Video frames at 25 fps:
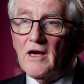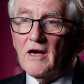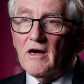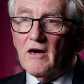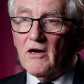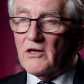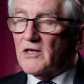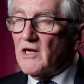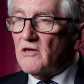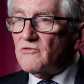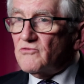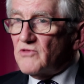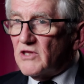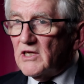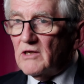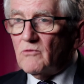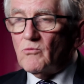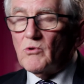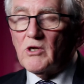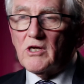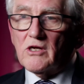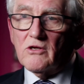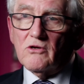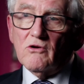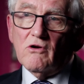I don't
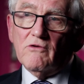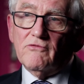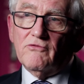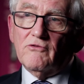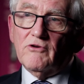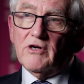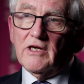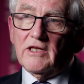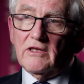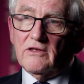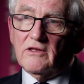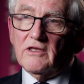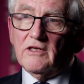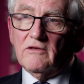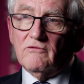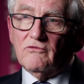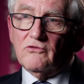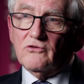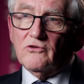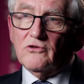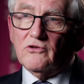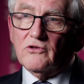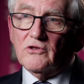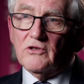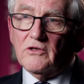think we can offer anything
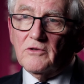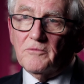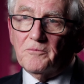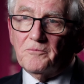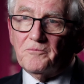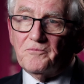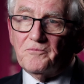further.